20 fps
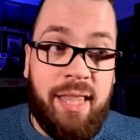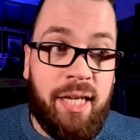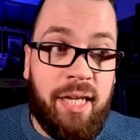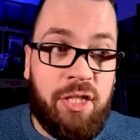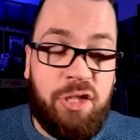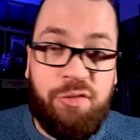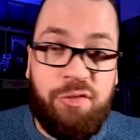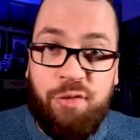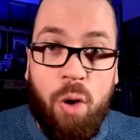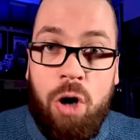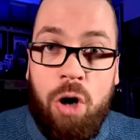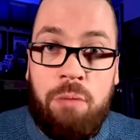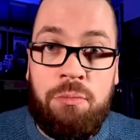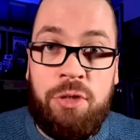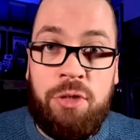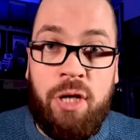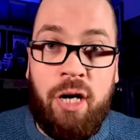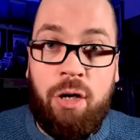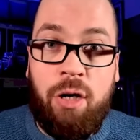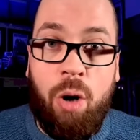that this
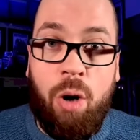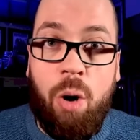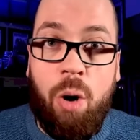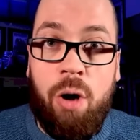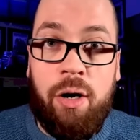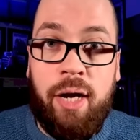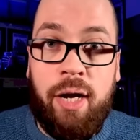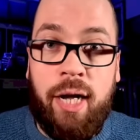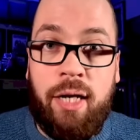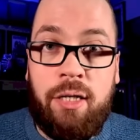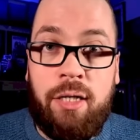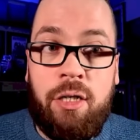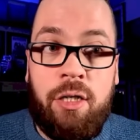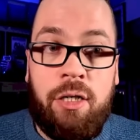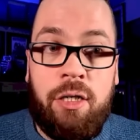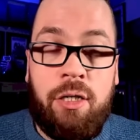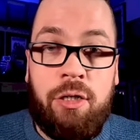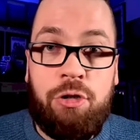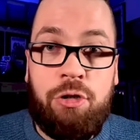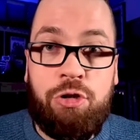forms
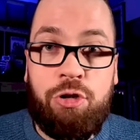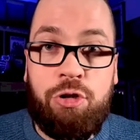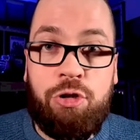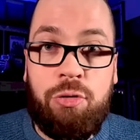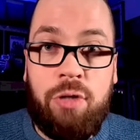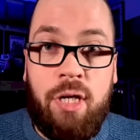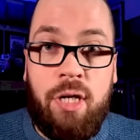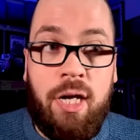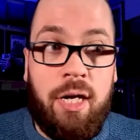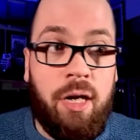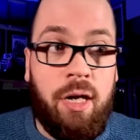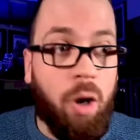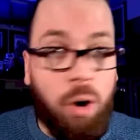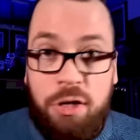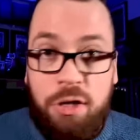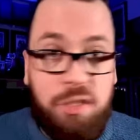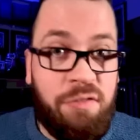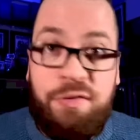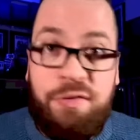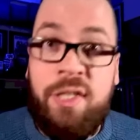according to the
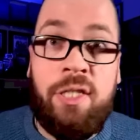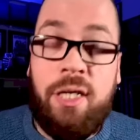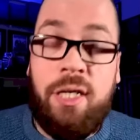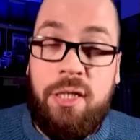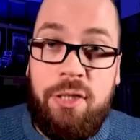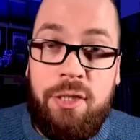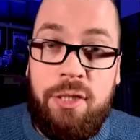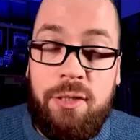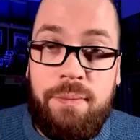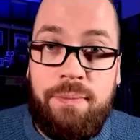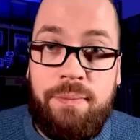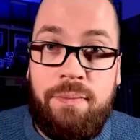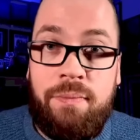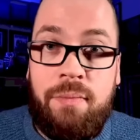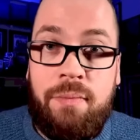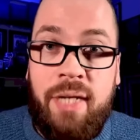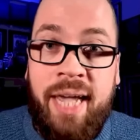laws of physics.